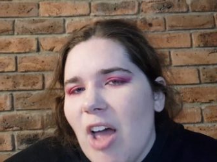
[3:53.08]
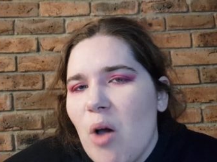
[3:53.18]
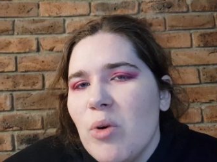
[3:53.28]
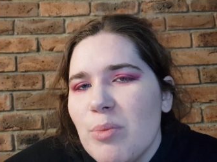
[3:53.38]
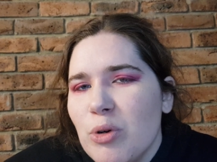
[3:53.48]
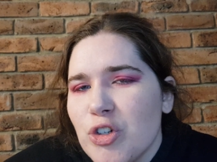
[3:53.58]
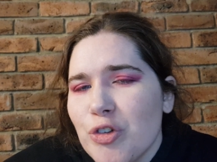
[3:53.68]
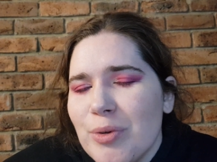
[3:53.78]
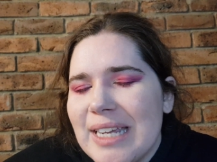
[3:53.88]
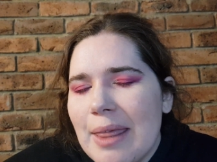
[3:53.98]
I want to push
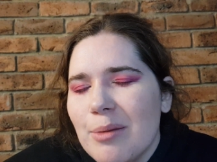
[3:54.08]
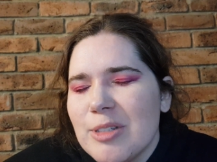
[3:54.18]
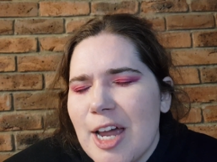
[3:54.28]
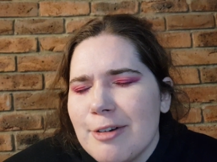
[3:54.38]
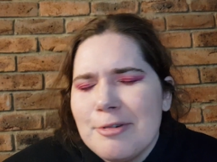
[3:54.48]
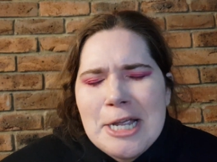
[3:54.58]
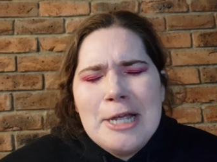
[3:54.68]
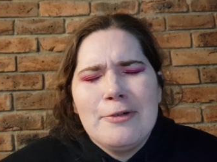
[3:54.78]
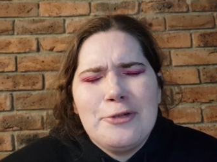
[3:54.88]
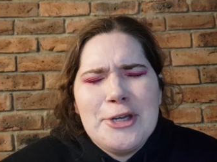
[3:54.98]
through and get them done
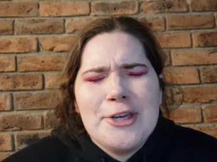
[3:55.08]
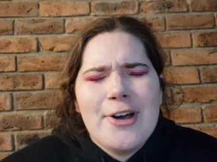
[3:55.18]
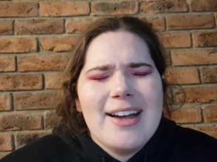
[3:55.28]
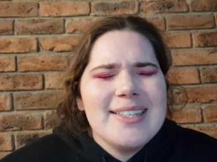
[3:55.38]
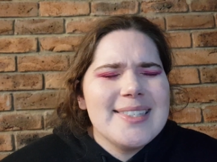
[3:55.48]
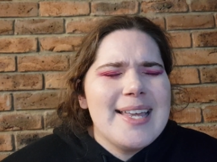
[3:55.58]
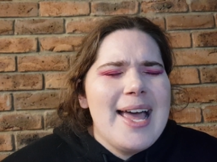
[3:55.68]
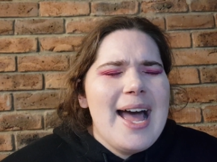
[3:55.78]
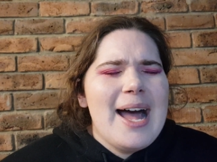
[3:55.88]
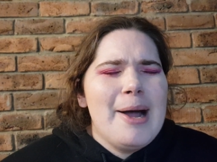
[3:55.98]
for you guys.
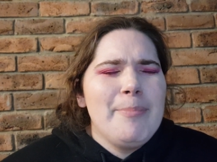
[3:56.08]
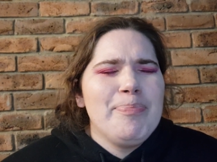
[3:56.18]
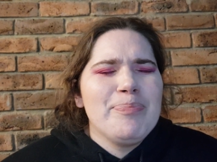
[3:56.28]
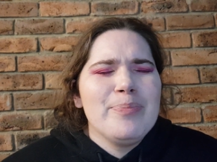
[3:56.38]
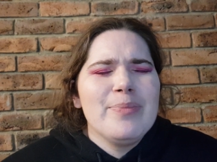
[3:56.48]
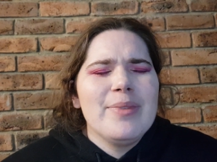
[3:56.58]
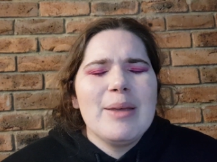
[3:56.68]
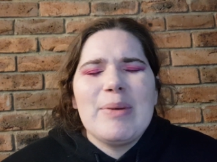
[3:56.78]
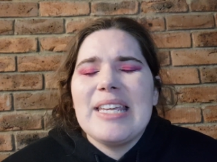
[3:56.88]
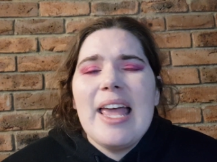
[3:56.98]
Um,
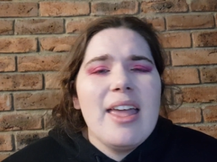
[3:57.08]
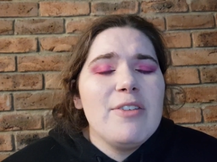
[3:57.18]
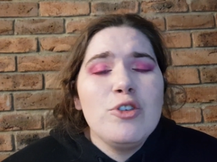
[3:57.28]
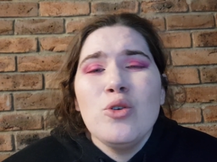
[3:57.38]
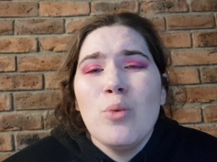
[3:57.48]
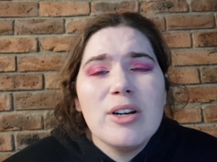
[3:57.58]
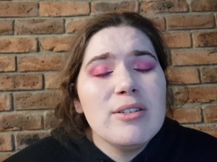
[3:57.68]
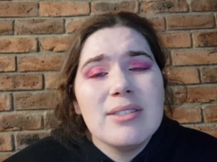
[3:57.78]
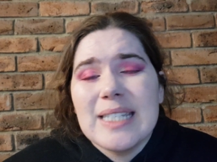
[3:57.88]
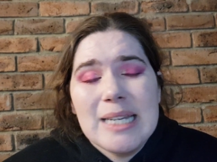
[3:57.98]
but yeah, if you want
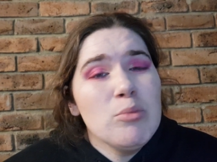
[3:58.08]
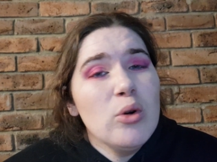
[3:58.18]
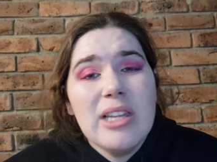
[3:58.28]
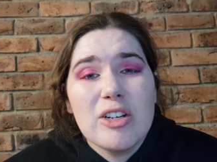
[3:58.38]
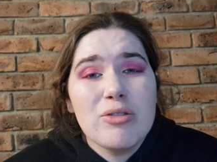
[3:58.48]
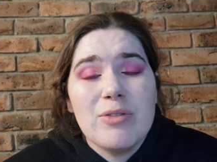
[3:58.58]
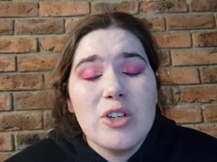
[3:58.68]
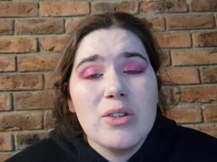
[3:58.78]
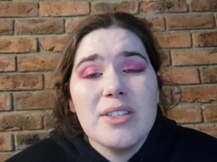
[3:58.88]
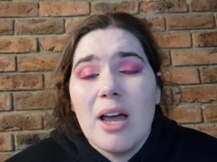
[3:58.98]
to see more Lush
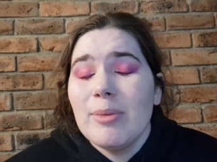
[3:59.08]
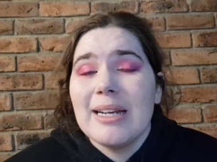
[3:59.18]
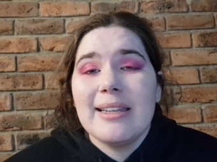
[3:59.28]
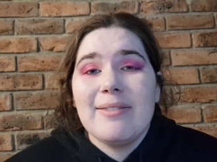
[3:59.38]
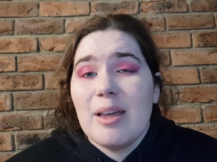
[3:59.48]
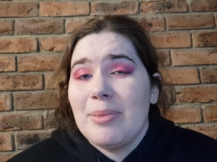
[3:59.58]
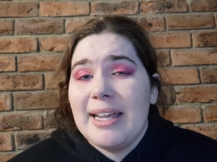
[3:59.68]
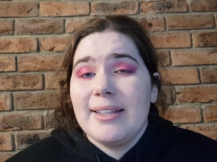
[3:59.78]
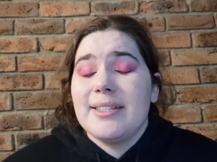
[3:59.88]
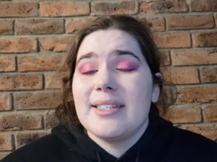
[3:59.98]
reviews, I'm going to leave that
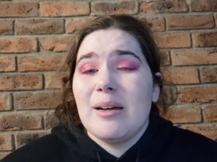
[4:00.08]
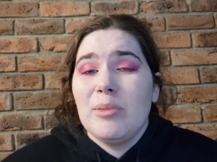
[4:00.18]
playlist down